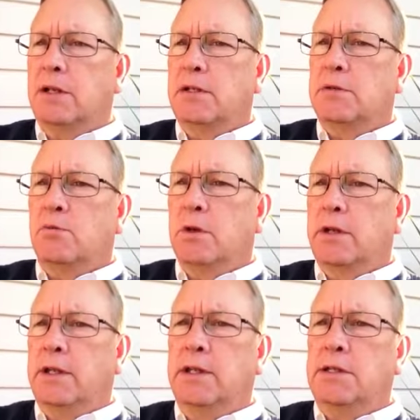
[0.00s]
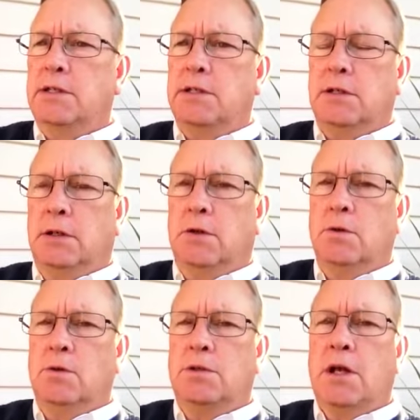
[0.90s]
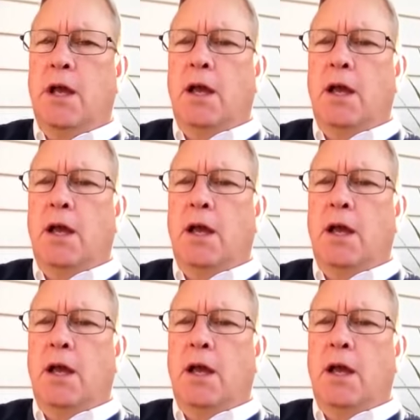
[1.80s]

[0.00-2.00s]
It's really easy to use.